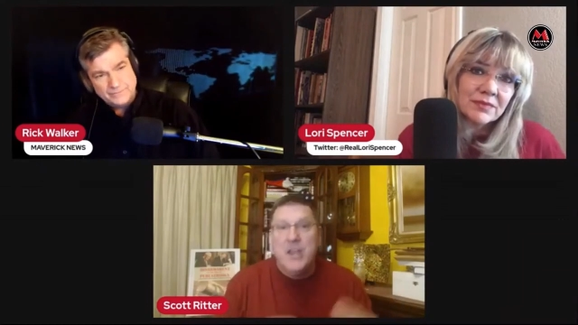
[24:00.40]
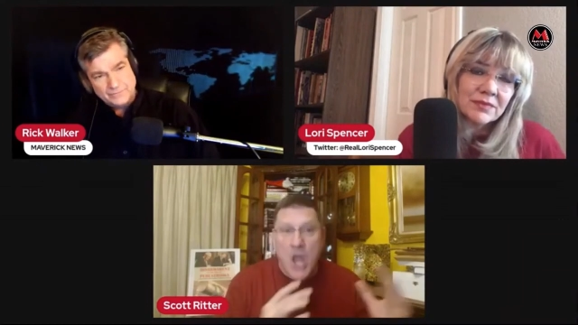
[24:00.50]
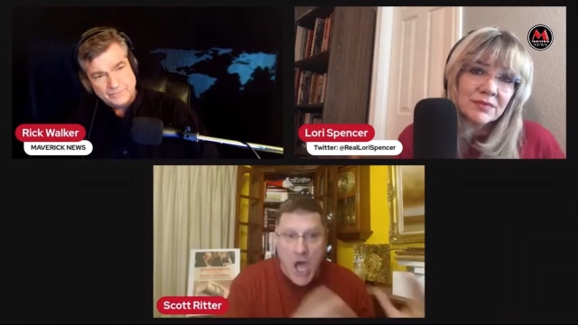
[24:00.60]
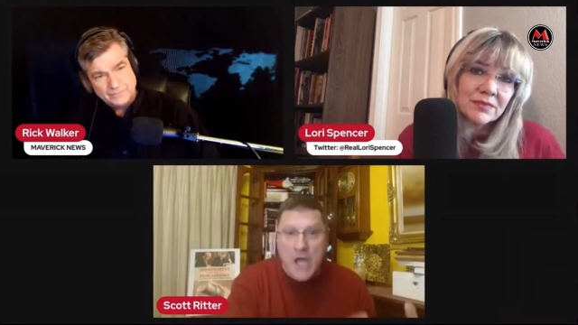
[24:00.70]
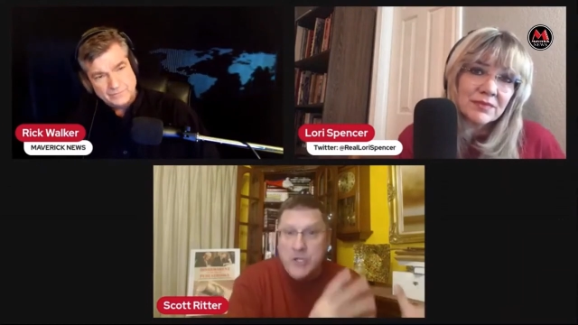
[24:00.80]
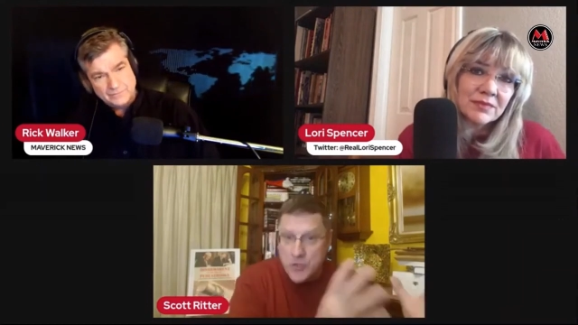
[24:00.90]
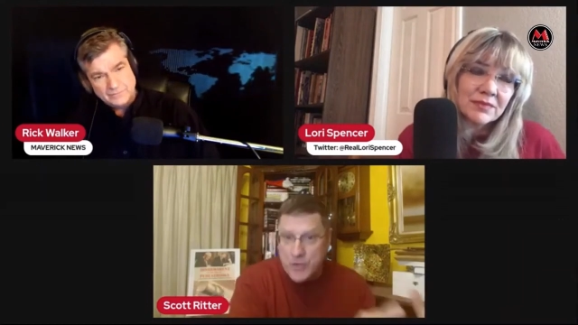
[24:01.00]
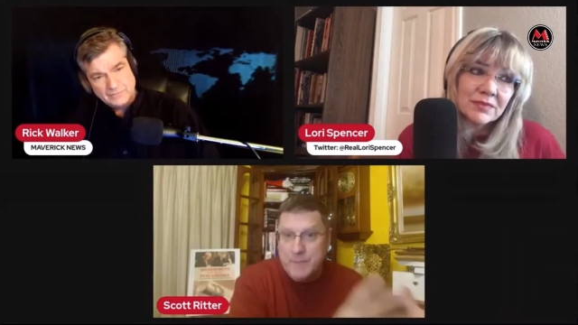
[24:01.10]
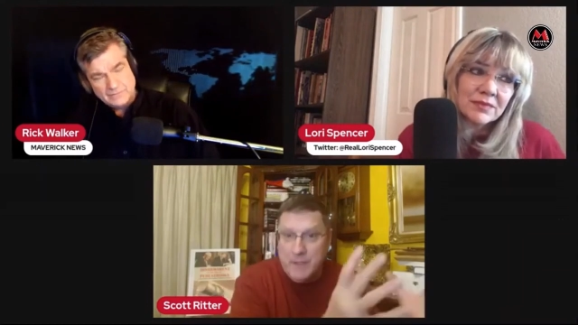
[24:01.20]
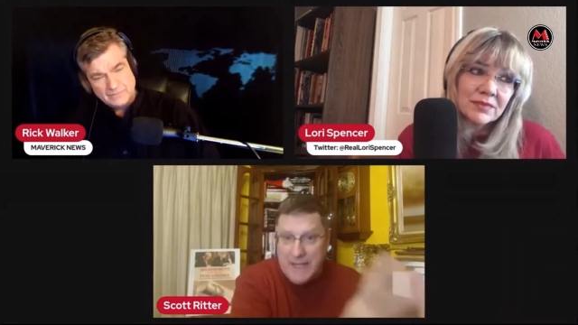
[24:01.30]

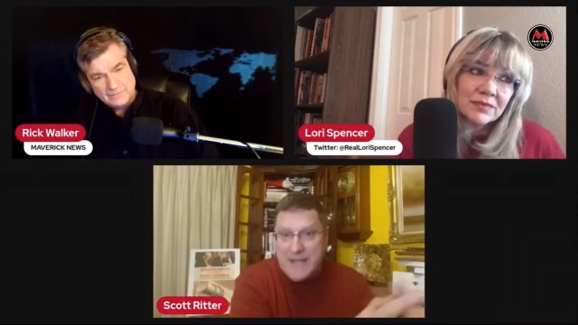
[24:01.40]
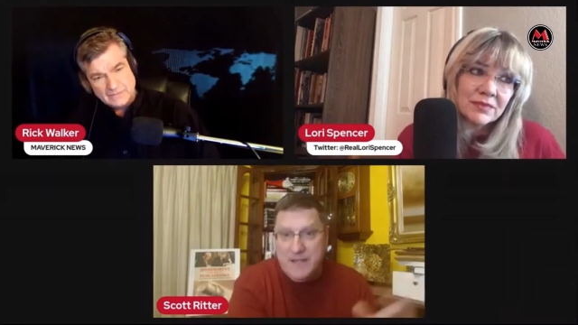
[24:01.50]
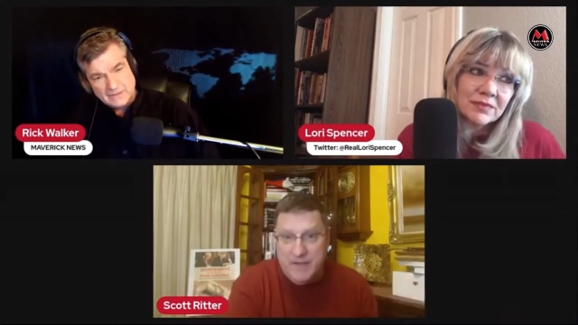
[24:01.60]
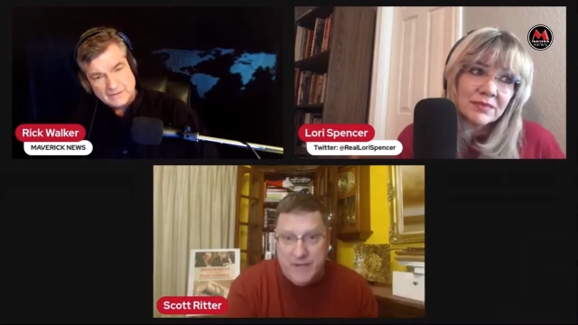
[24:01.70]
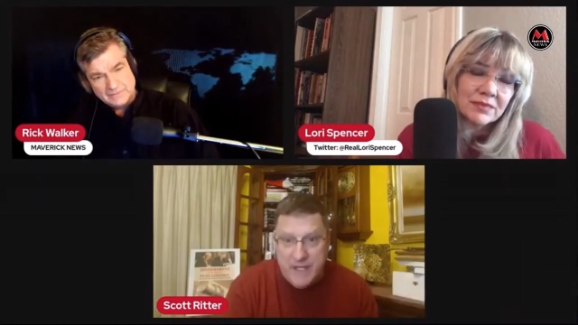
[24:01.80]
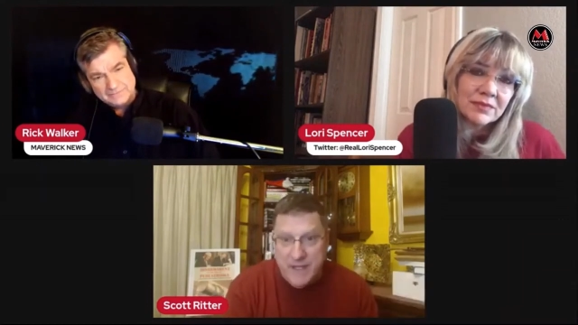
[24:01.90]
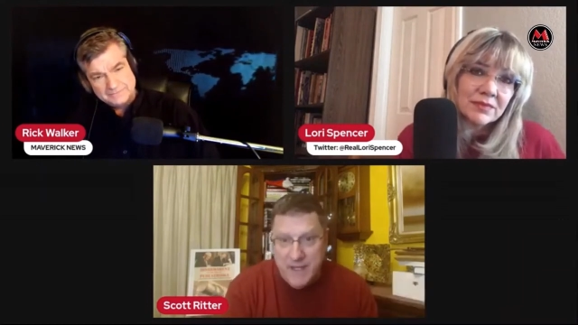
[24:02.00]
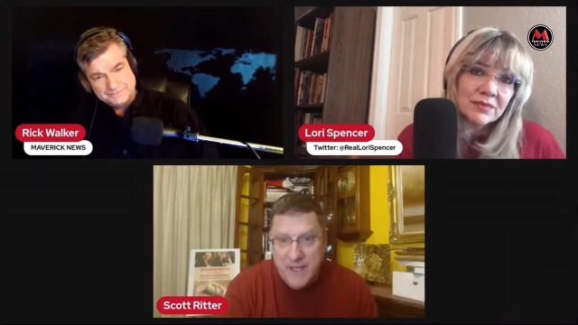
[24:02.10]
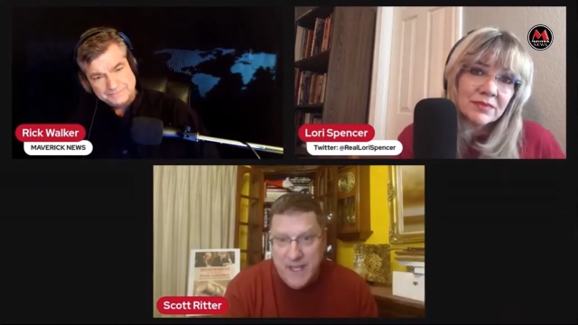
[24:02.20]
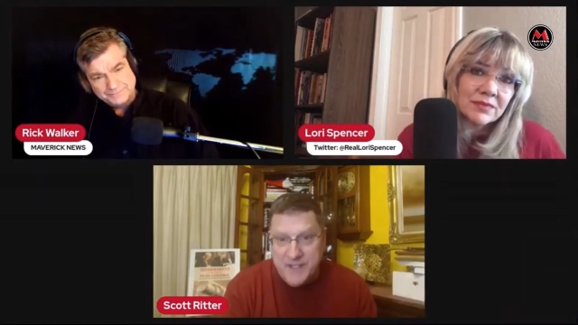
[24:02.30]
Speaker 1: non-criminal activity
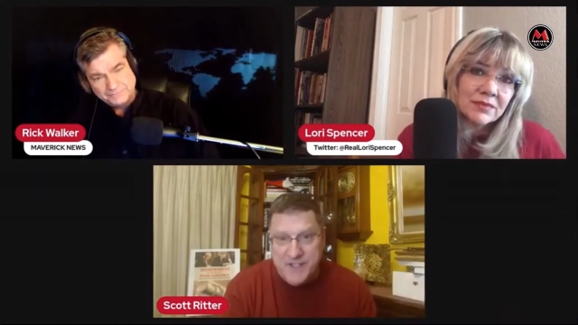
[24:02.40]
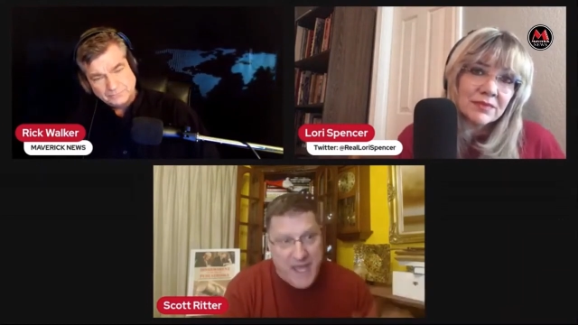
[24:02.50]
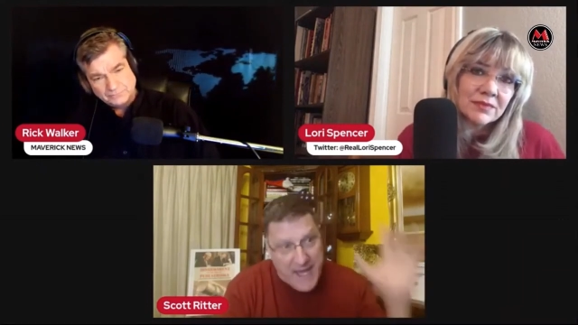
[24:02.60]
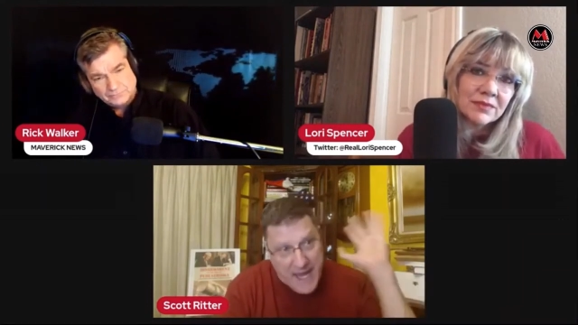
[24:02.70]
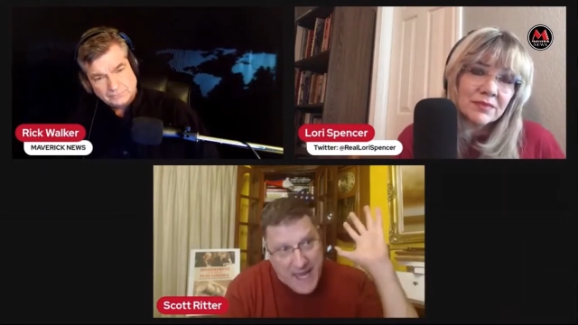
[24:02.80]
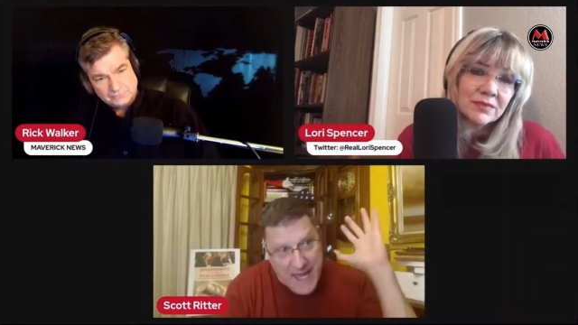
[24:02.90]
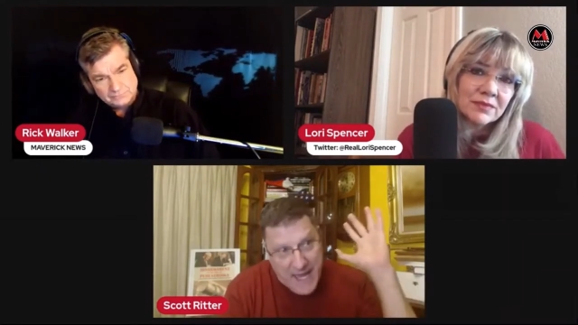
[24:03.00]
and say,